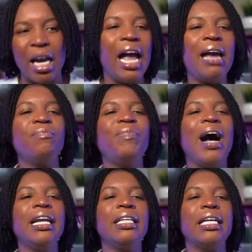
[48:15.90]
And
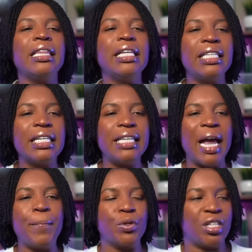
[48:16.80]
finally, this
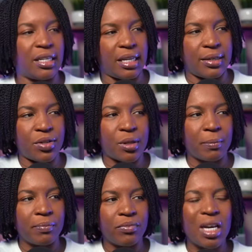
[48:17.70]
example sentence.
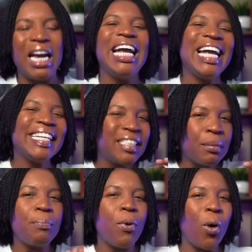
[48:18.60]
It's
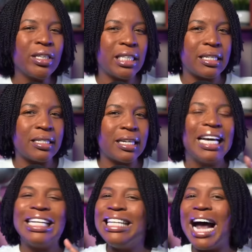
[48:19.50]
important
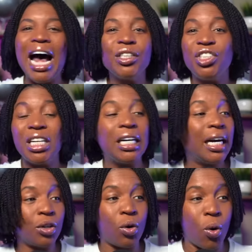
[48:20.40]
not to
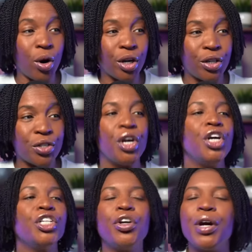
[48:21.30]
cut corners
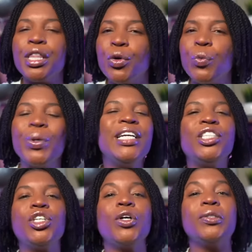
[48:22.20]
during the
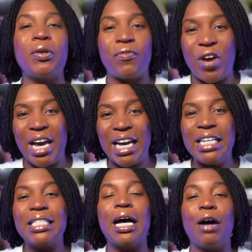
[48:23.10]
research
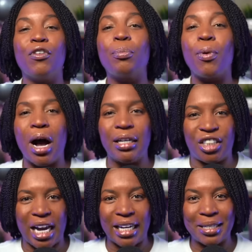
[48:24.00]
phase of a
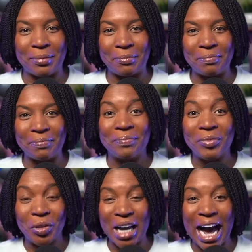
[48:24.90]
project.
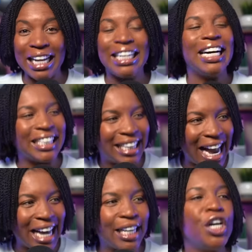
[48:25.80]
You got it?
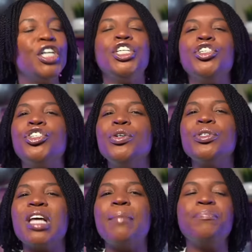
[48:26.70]
Again, to do
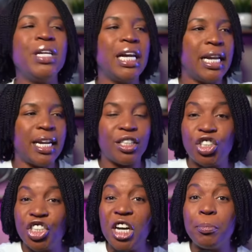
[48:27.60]
something in a
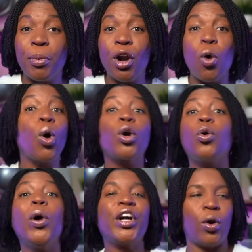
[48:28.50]
cheaper or
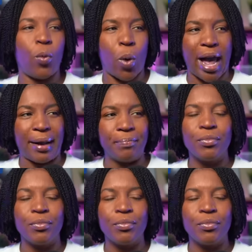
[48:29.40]
quicker way,